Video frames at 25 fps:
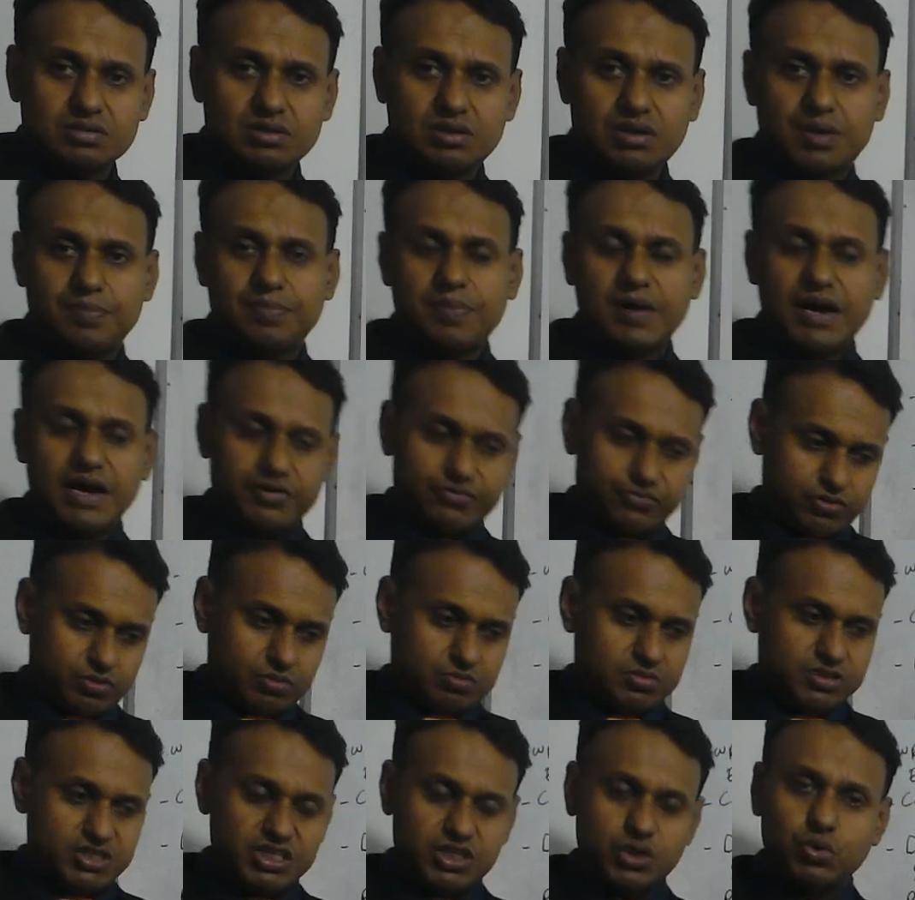Apart
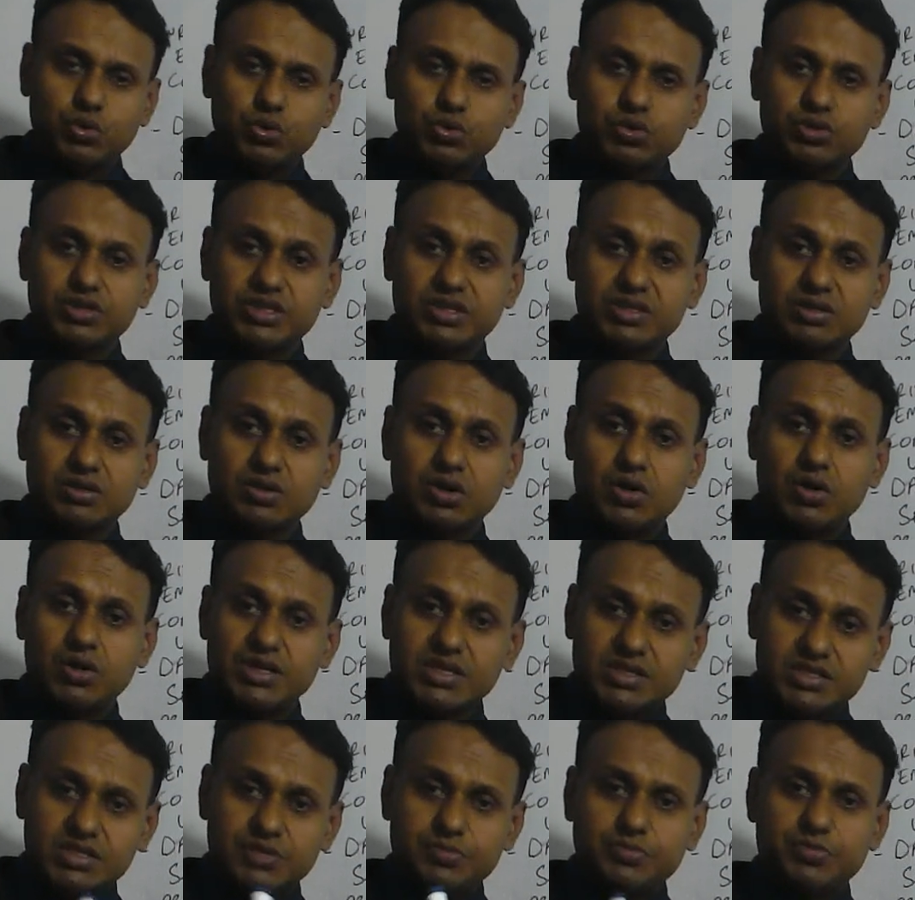from decoding or
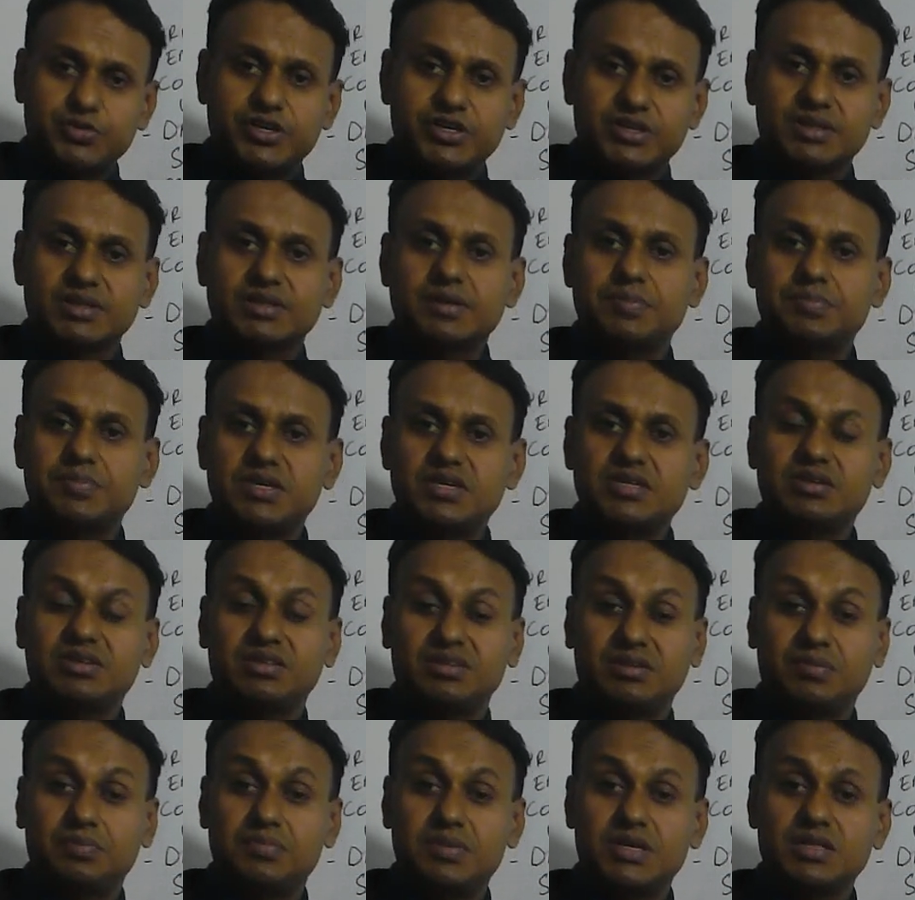interpreting the
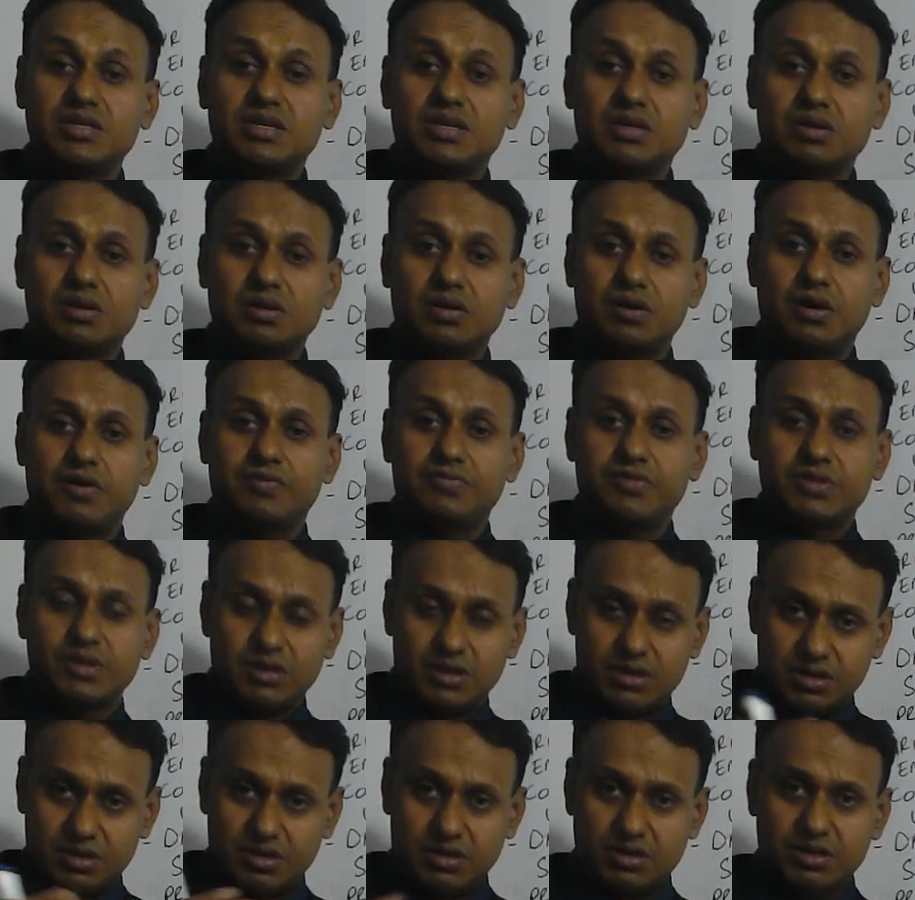meaning of
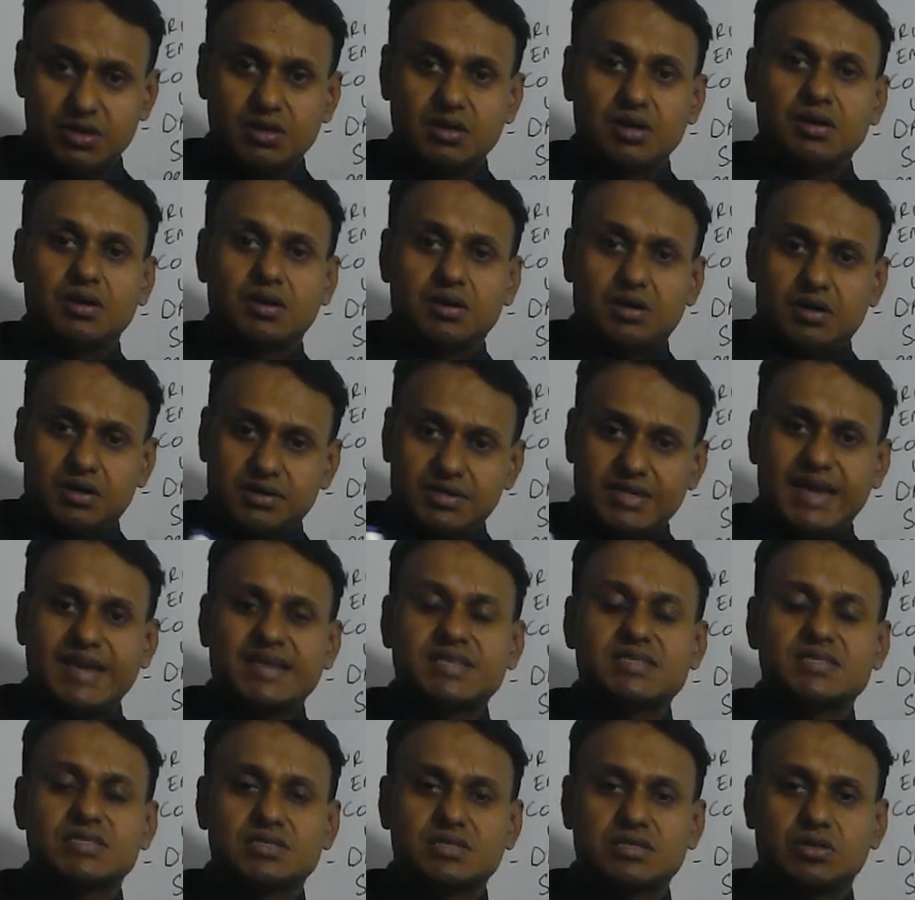the
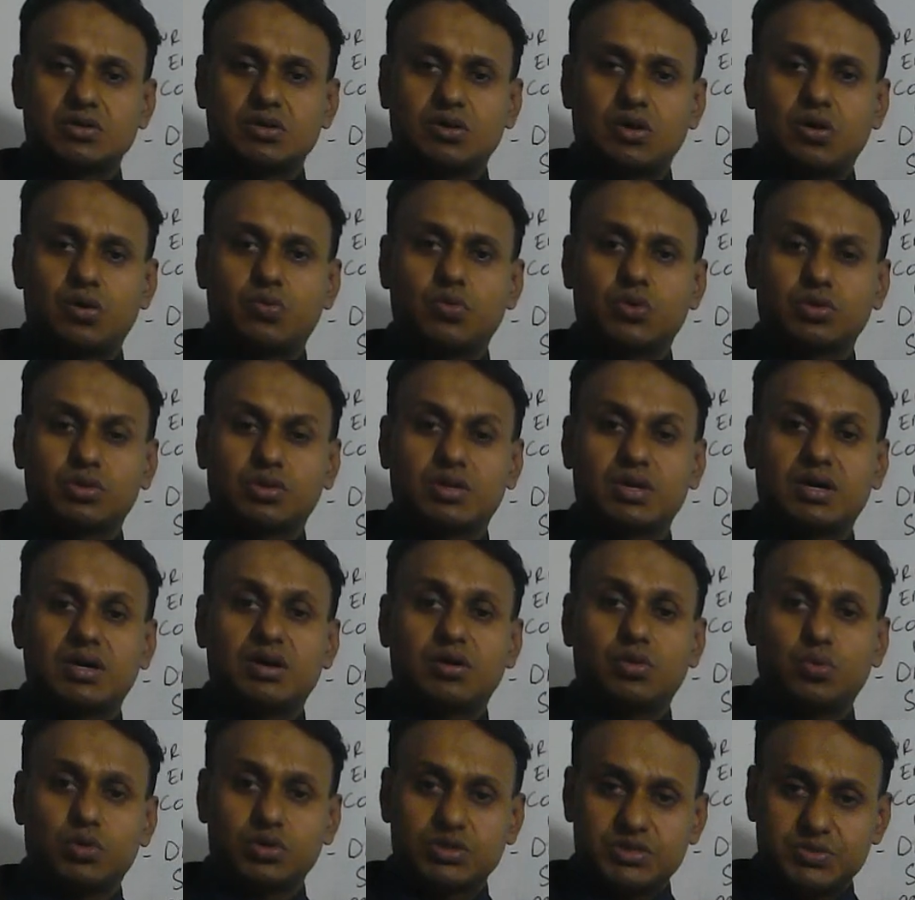text or
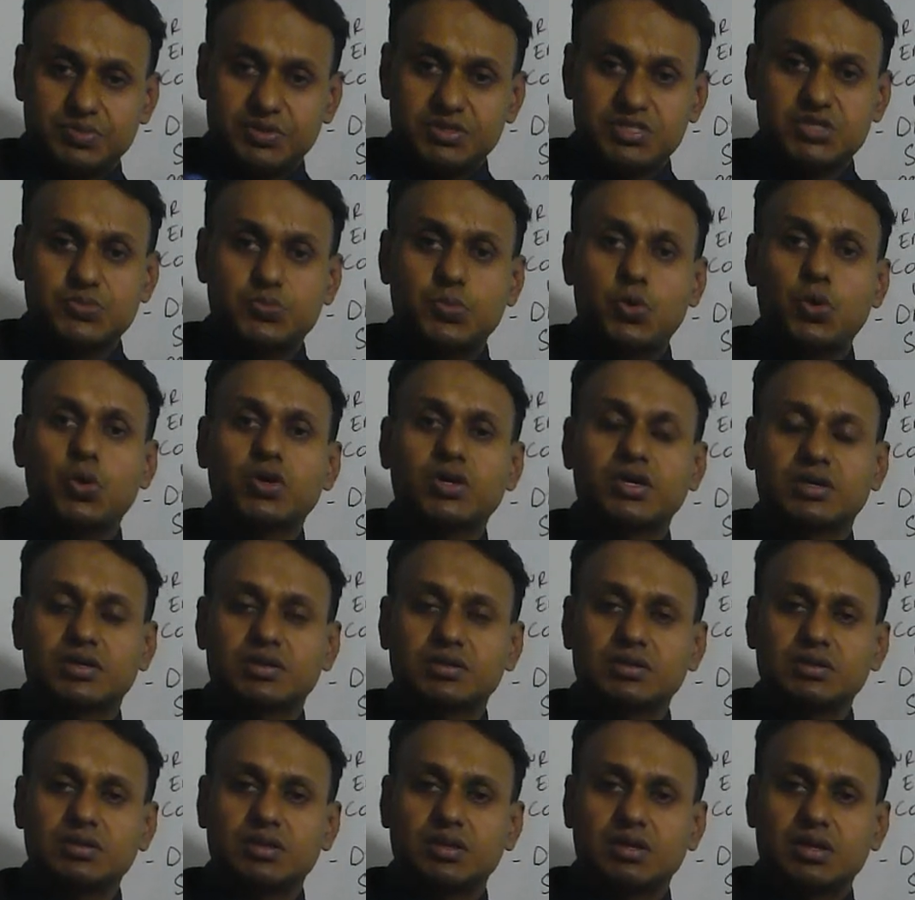what's been
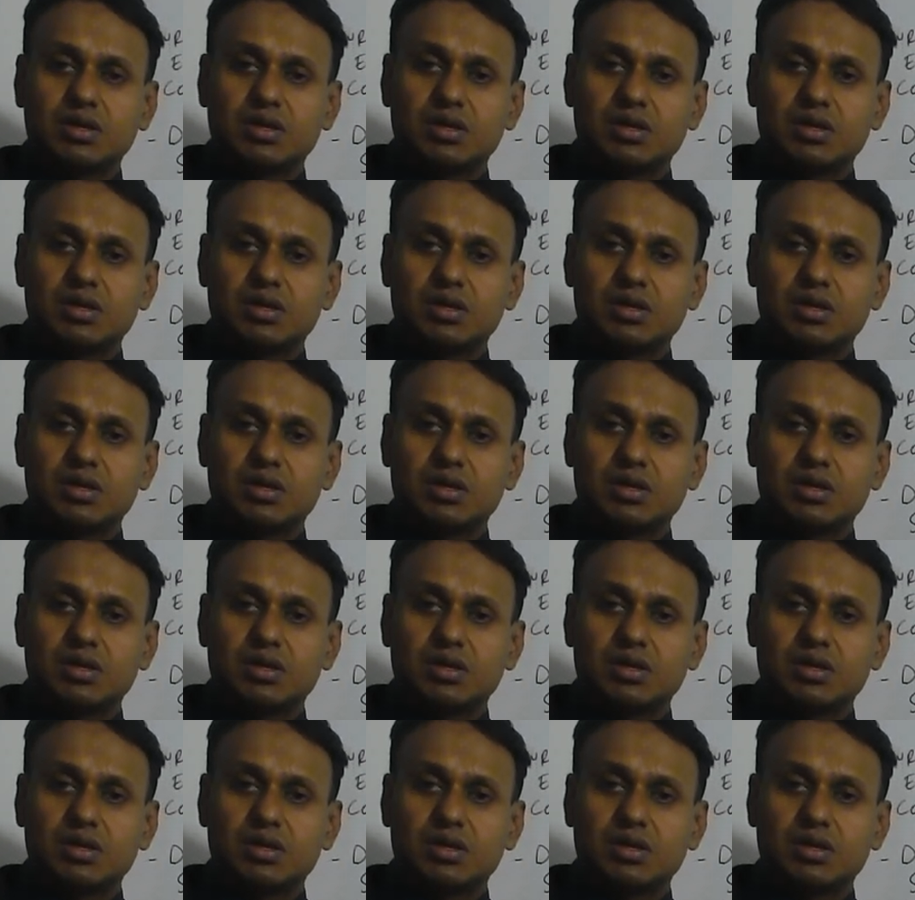spoken,